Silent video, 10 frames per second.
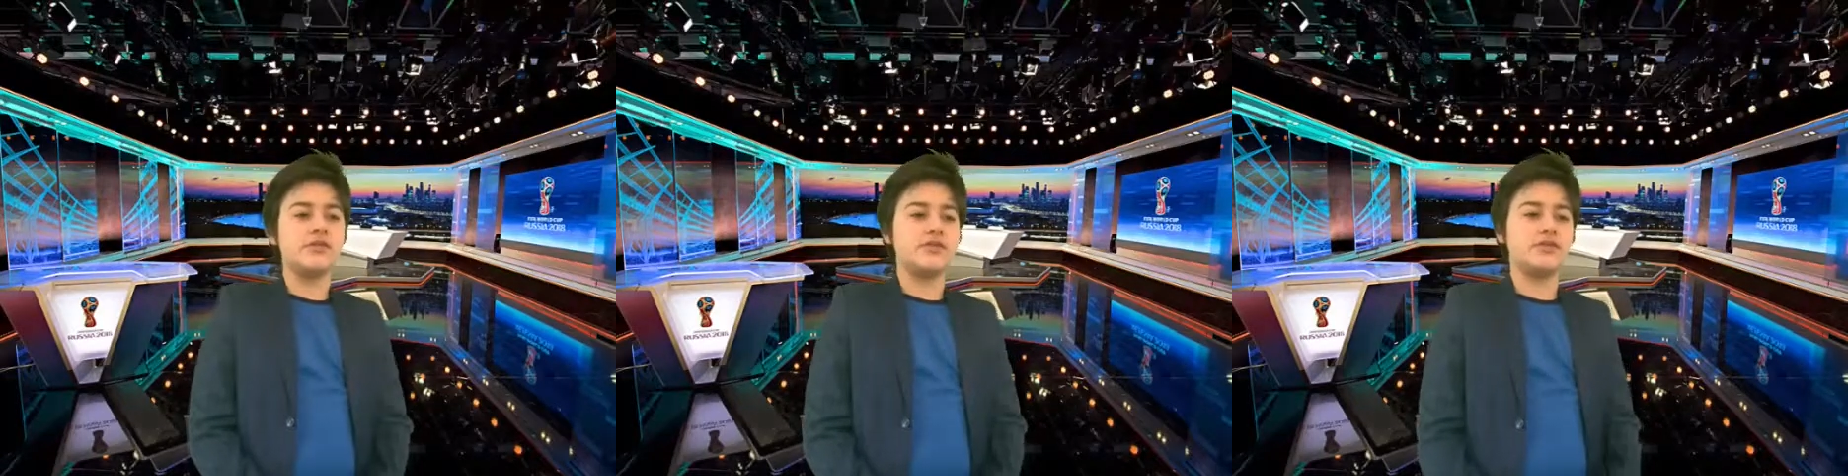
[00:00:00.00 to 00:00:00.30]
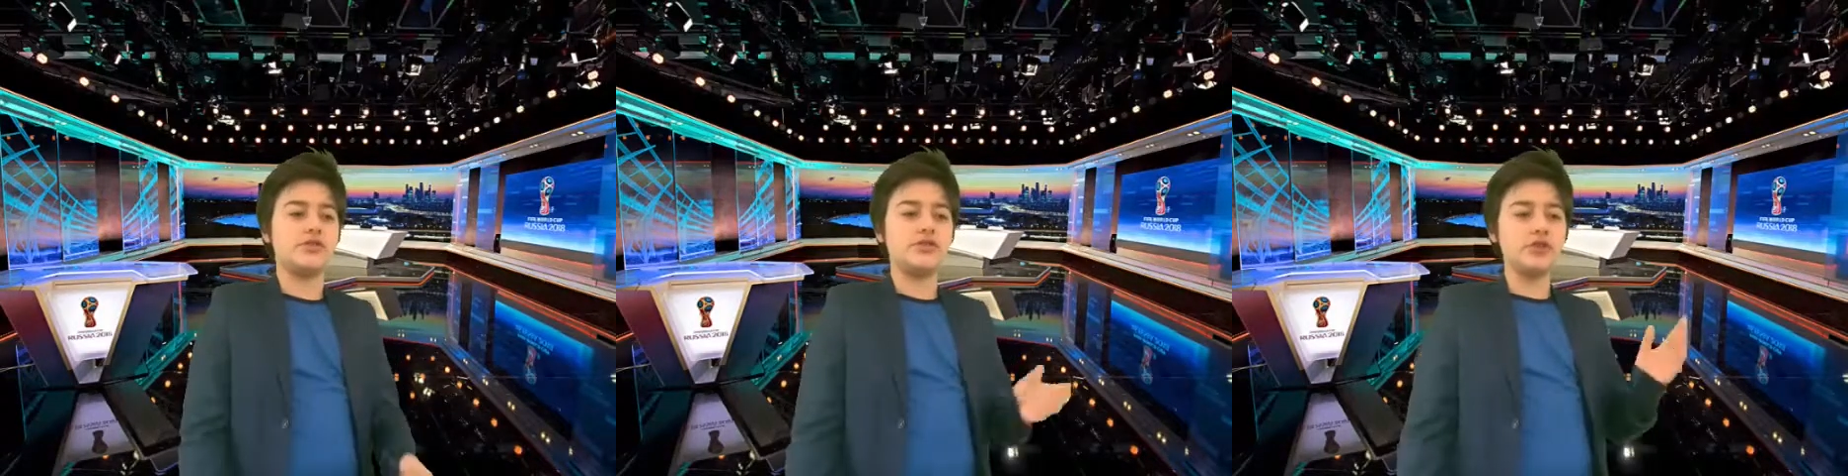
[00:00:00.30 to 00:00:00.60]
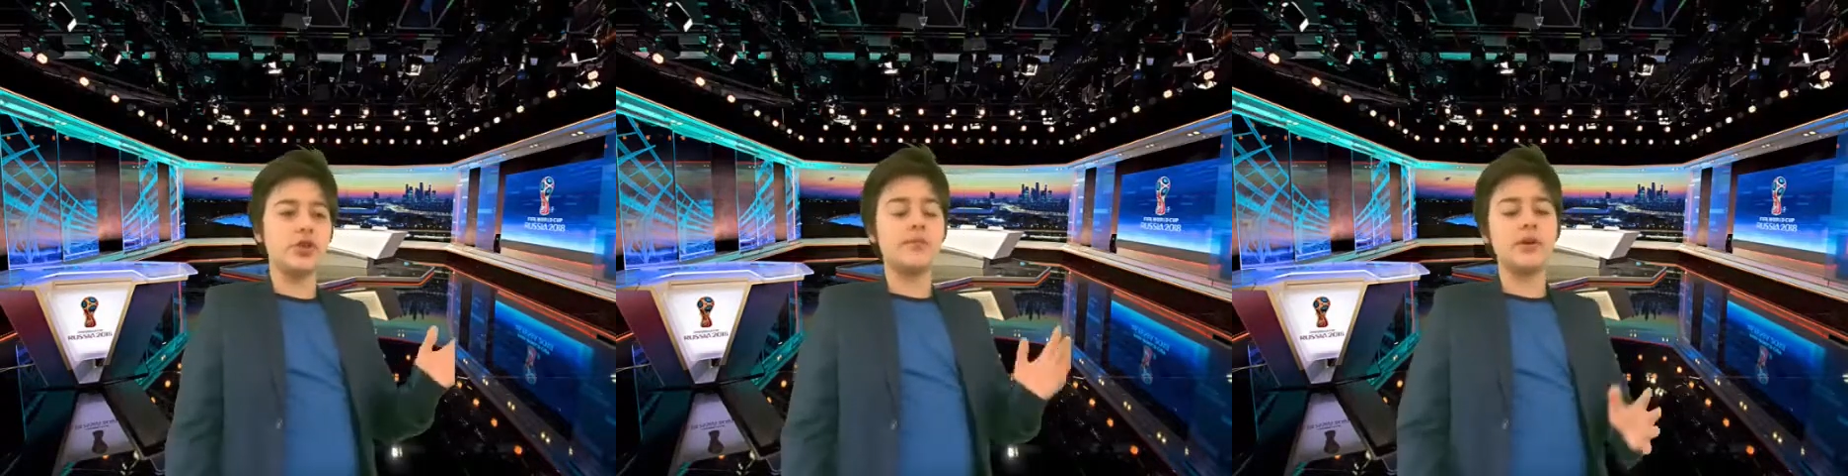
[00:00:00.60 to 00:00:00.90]
the
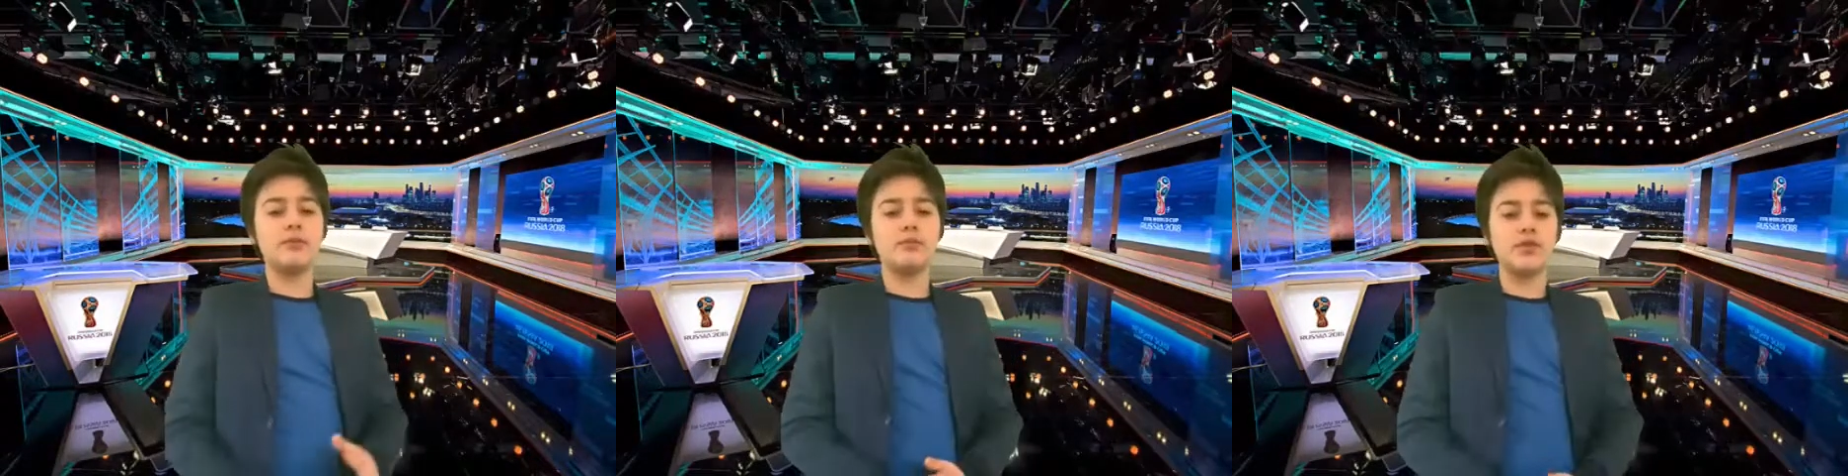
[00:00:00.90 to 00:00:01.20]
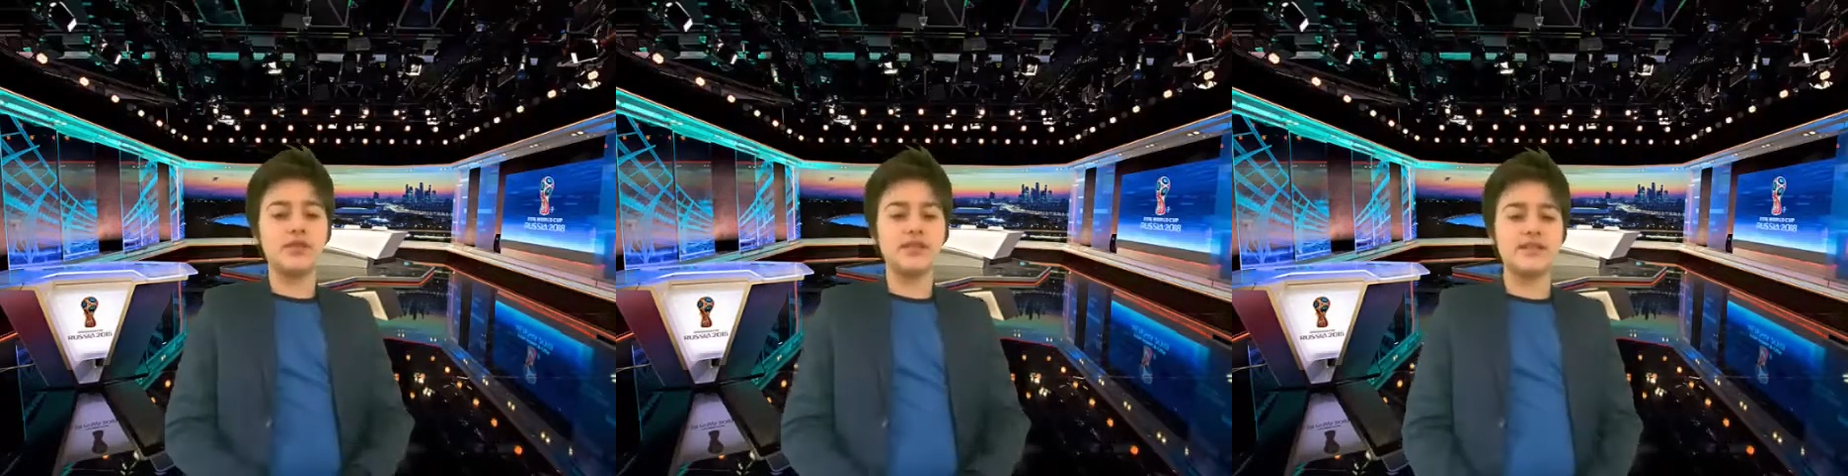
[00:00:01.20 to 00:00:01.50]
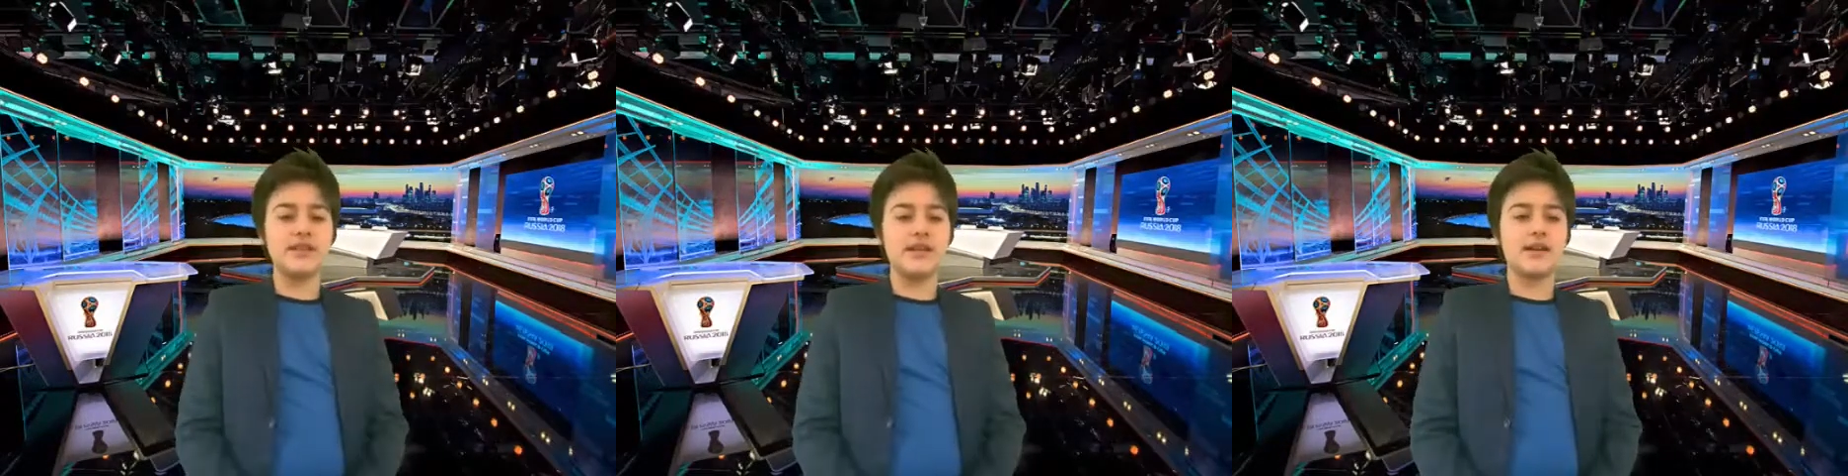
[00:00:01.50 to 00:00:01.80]
German
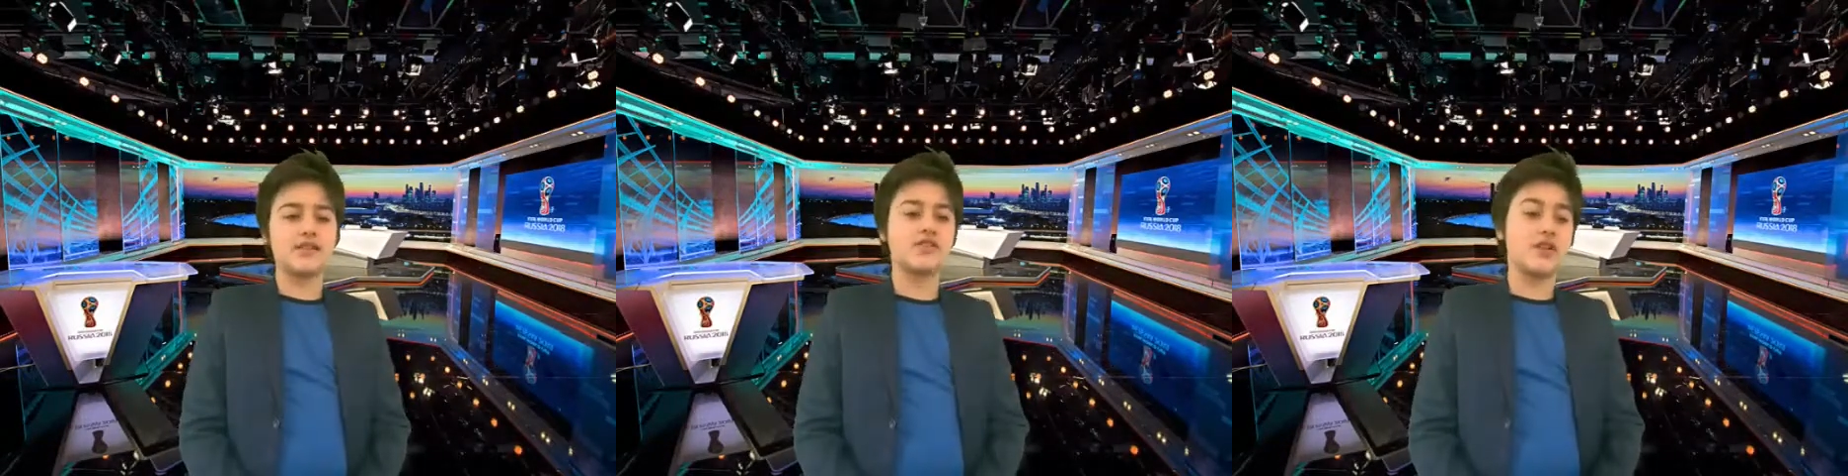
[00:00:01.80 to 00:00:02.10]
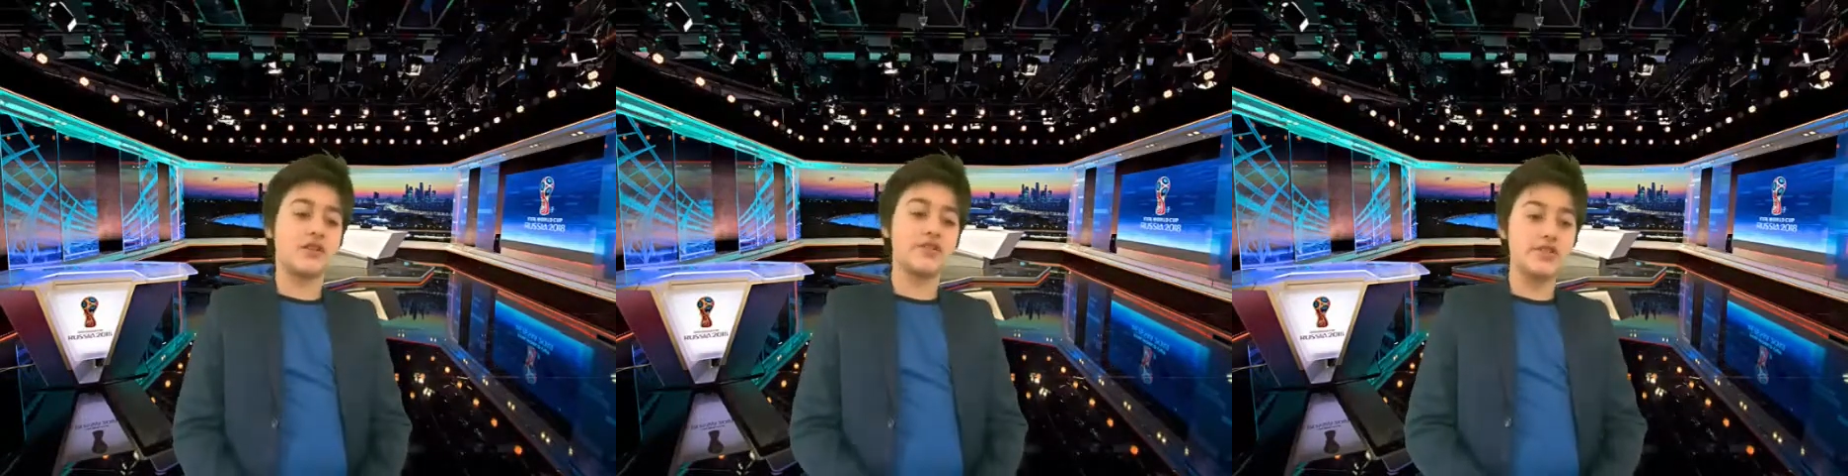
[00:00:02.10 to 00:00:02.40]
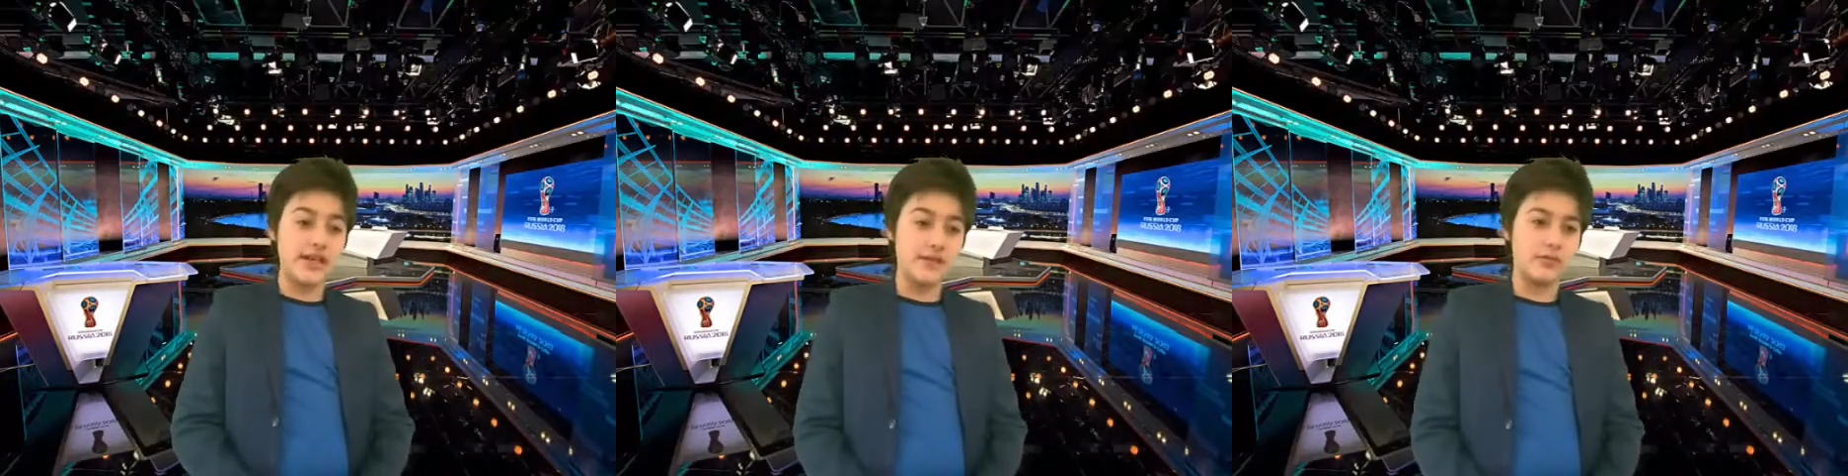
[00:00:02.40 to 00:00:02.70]
Bundesliga soccer
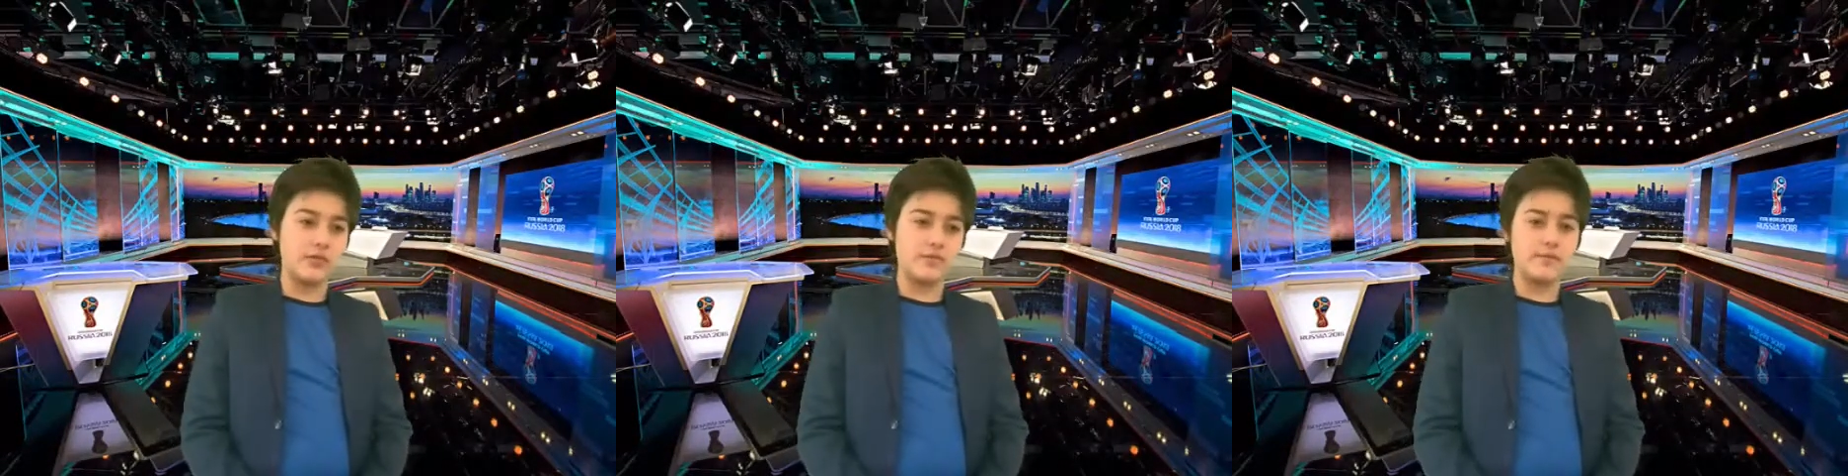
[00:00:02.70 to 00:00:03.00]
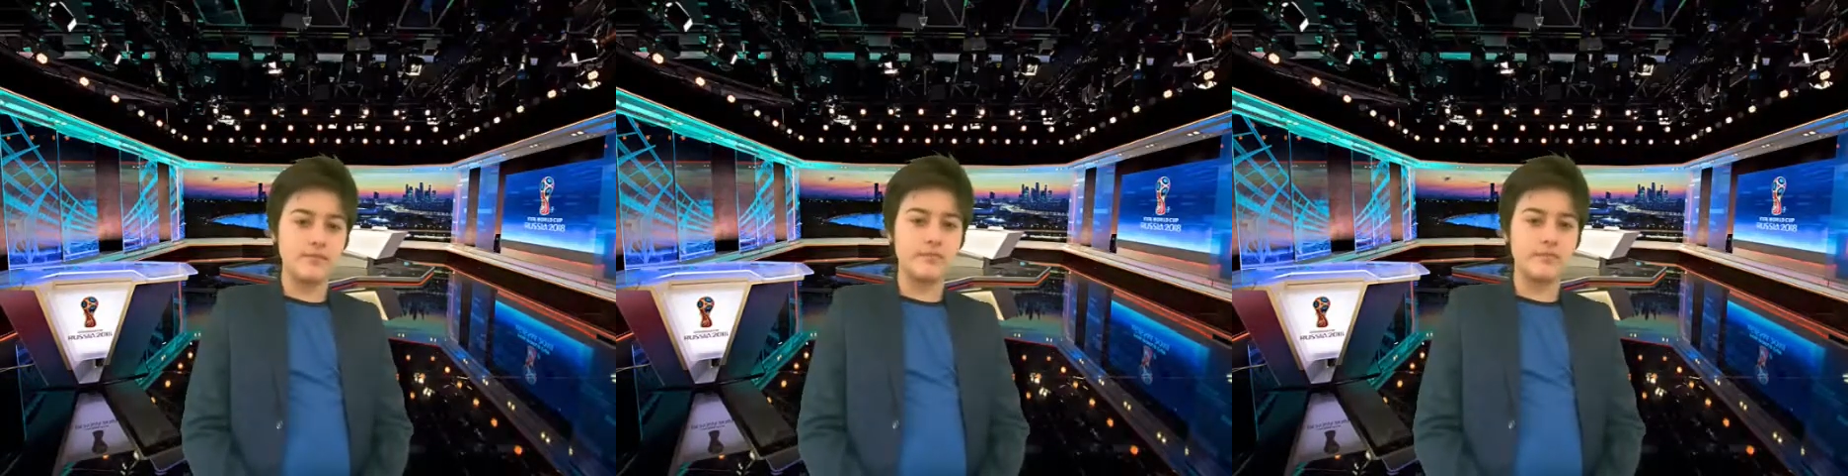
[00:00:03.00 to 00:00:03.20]
table.